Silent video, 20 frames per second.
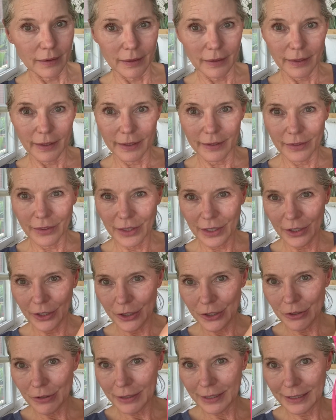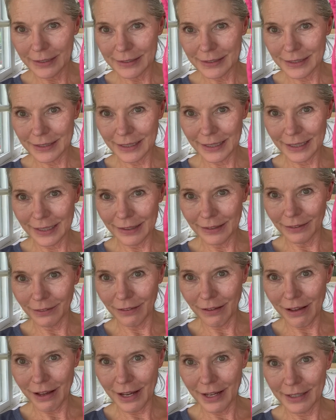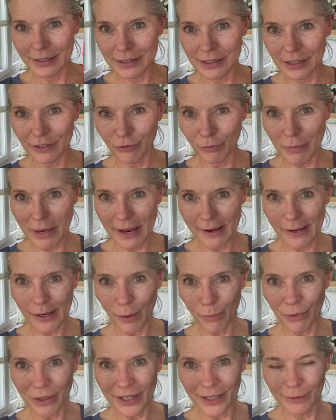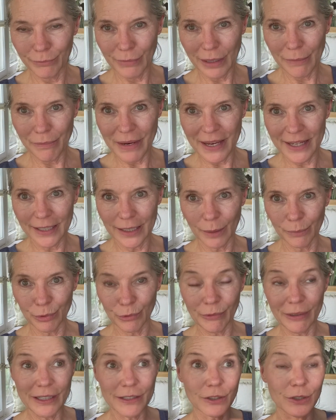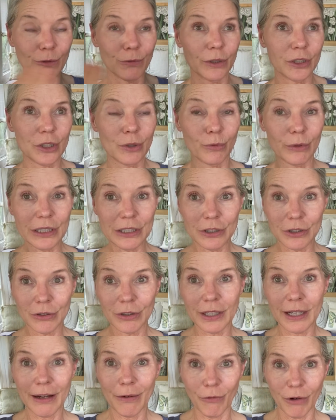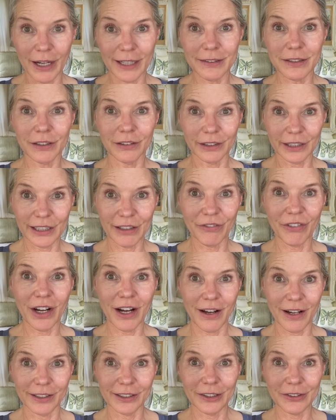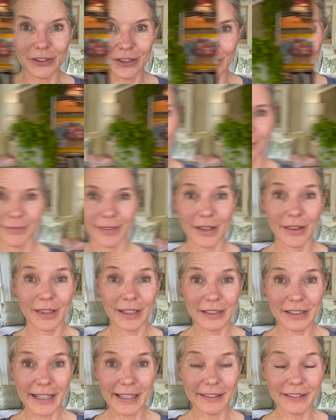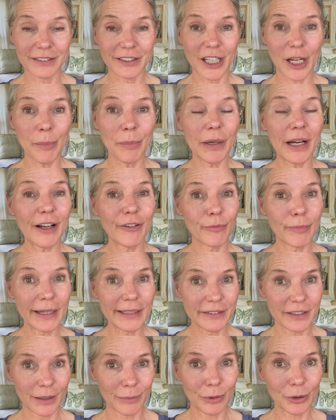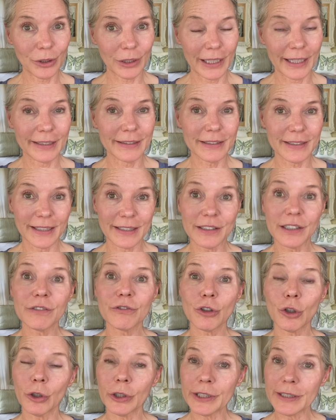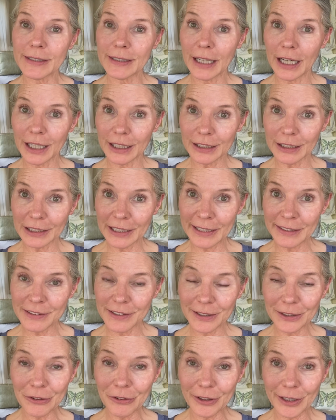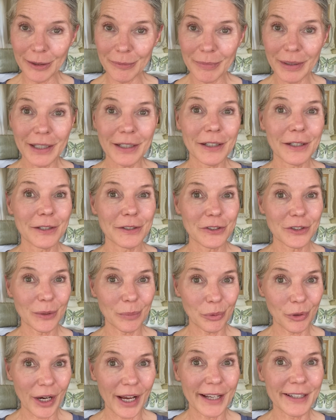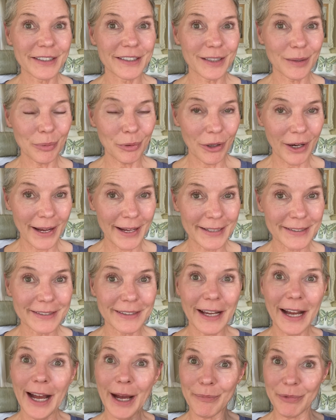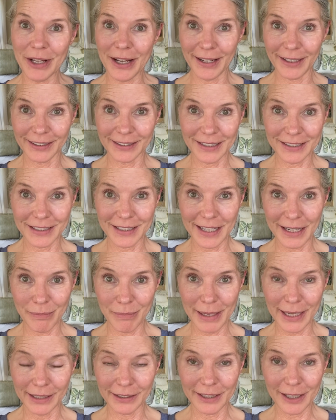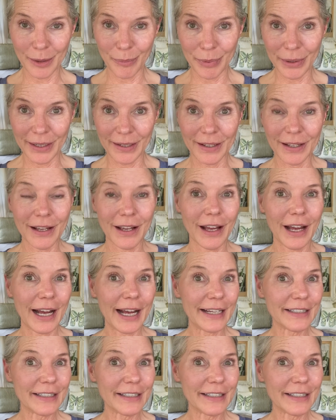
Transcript: and there you can see lots of makeup on my makeup eraser, which we do not want to leave on our skin. The next step of my double cleanse is, of course, a cleansing cream. Surprise, I'm not going to say Mad Hippie. I